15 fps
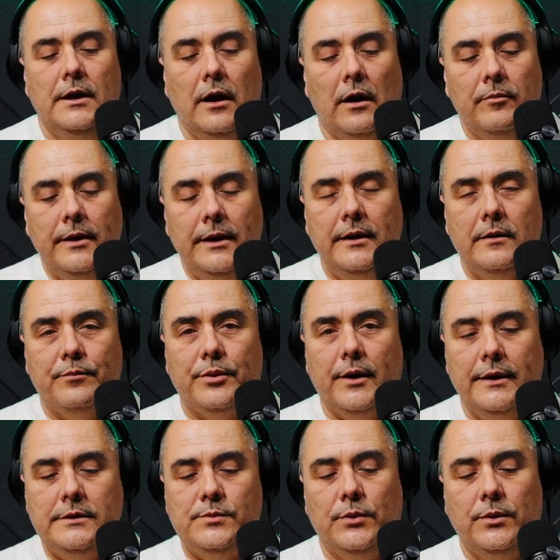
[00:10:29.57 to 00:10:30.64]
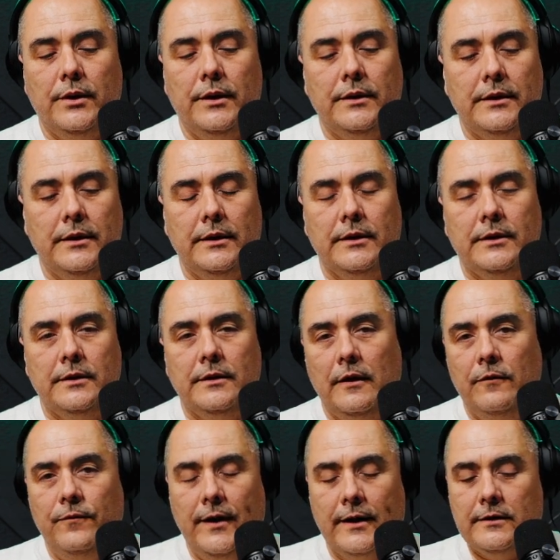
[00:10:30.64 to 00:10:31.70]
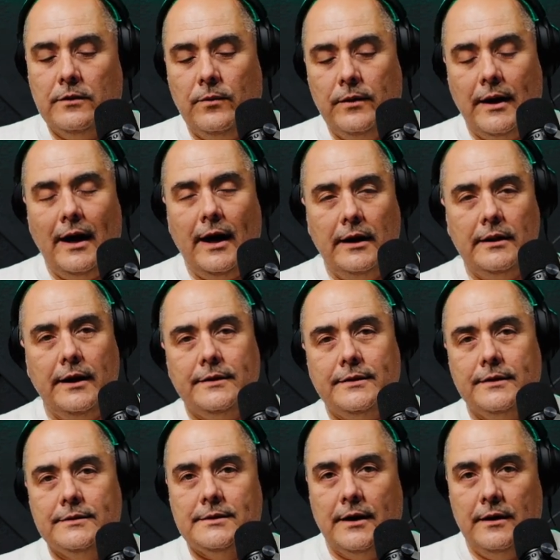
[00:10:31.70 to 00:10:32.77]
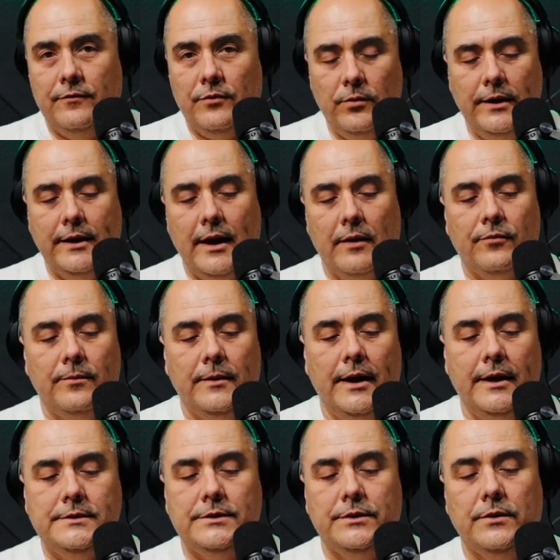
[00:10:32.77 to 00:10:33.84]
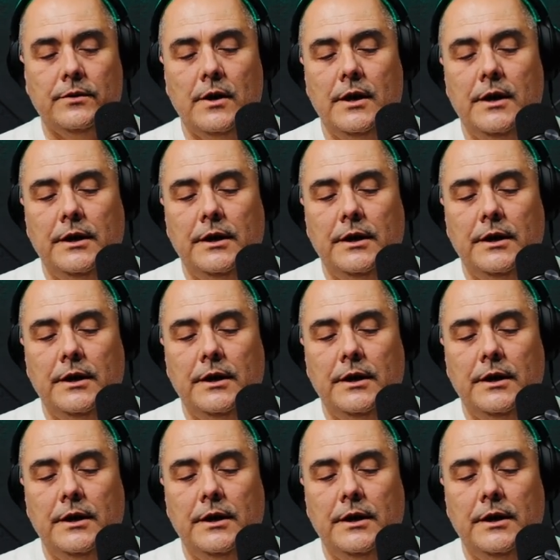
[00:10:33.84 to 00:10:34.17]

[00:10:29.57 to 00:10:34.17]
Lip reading: Our median price point, in fact, I want to highlight this, kind of a recap from last year.